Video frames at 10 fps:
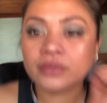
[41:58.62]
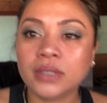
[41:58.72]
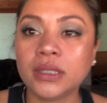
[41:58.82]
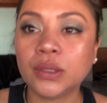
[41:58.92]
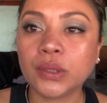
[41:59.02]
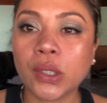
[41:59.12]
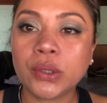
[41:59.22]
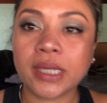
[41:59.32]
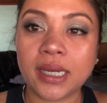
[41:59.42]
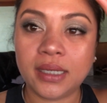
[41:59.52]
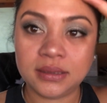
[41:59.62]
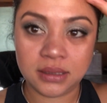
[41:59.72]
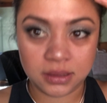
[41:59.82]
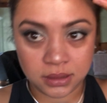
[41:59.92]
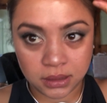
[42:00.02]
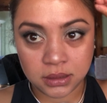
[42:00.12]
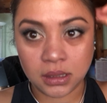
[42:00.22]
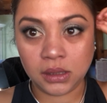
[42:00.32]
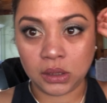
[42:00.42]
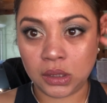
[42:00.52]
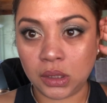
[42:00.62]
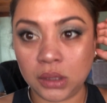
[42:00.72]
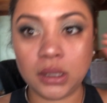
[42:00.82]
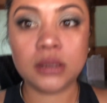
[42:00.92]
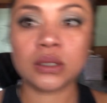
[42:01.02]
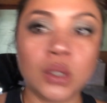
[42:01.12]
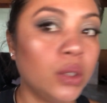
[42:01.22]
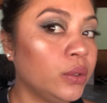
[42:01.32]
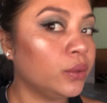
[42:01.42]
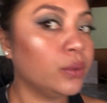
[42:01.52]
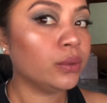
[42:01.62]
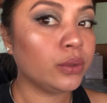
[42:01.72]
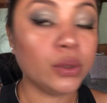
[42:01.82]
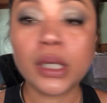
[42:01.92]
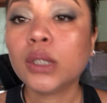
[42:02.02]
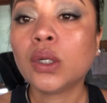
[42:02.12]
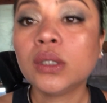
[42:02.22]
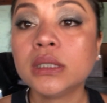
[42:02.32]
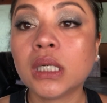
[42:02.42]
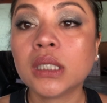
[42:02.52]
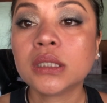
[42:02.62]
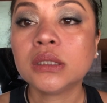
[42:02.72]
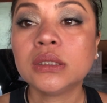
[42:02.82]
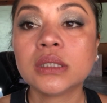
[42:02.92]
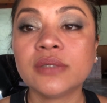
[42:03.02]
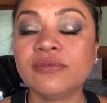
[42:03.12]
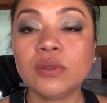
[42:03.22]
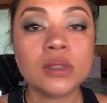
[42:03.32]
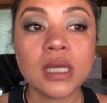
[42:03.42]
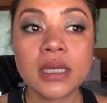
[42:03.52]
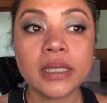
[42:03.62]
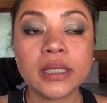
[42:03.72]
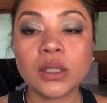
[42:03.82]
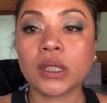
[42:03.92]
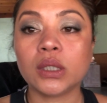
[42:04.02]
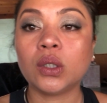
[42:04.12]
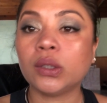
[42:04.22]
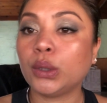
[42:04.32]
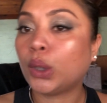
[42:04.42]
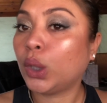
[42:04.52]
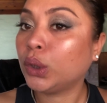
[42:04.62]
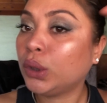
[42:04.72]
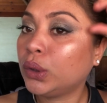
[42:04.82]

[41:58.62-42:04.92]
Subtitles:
there you go, guys. This is the look. It's called, you can call it haggard look if you like. You can call it ugly